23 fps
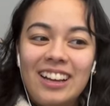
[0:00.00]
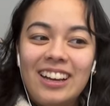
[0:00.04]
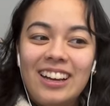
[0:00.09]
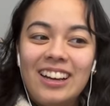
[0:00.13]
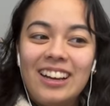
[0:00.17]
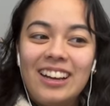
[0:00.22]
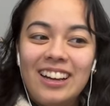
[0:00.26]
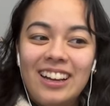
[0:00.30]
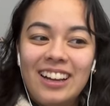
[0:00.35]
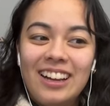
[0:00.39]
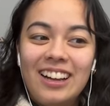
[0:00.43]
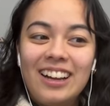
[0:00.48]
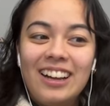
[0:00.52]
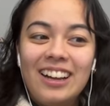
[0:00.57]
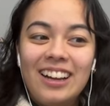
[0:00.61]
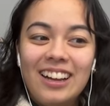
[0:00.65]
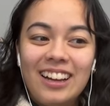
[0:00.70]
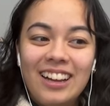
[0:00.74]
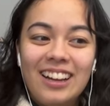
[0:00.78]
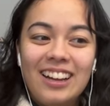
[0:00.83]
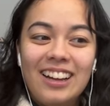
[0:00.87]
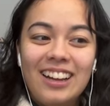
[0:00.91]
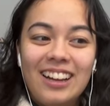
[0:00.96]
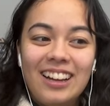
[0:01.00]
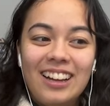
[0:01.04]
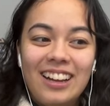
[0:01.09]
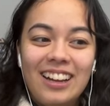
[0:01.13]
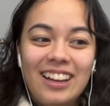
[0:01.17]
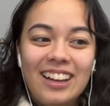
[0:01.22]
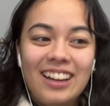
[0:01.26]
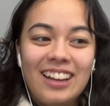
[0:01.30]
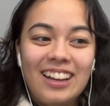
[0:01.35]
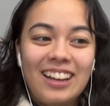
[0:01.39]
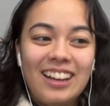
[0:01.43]

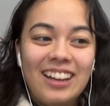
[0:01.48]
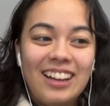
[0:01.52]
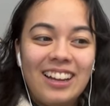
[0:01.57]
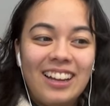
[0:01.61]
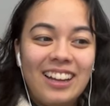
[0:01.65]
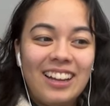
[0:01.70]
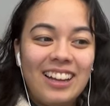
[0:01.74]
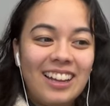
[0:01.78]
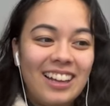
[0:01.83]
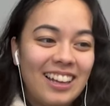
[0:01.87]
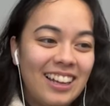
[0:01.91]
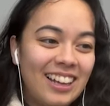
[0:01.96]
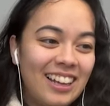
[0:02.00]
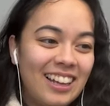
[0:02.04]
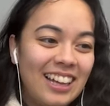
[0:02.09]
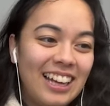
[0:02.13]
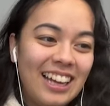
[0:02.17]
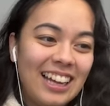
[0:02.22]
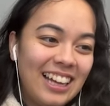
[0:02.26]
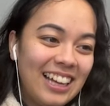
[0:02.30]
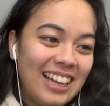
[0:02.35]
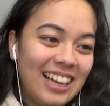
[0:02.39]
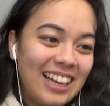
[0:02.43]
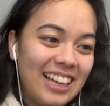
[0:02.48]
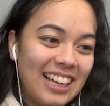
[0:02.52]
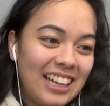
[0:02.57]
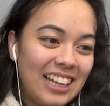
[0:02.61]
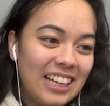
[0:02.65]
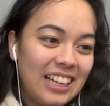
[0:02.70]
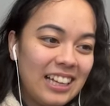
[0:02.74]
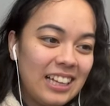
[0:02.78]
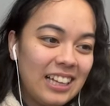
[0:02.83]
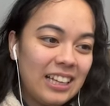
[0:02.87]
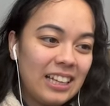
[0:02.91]

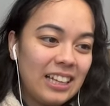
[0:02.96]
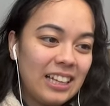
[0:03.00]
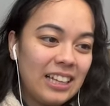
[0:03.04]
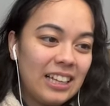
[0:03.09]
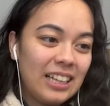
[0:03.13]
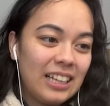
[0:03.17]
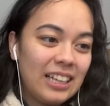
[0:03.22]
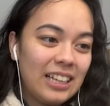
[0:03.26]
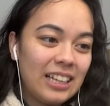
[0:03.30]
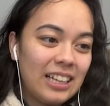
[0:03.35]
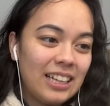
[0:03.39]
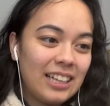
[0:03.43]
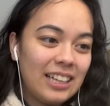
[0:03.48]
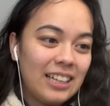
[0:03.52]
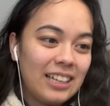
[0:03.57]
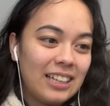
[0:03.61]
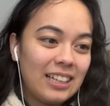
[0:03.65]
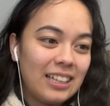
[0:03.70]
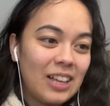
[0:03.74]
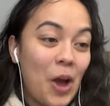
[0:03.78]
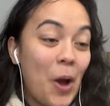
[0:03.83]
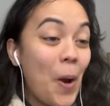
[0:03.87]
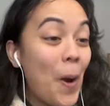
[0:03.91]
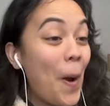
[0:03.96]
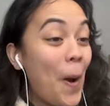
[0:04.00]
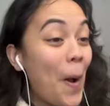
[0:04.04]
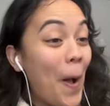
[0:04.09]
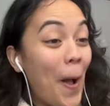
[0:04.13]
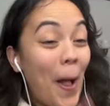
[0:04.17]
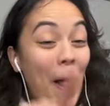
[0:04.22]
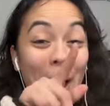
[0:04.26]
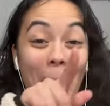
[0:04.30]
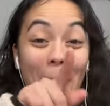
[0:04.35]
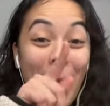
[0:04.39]

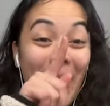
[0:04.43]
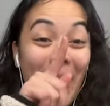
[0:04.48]
(not speaking)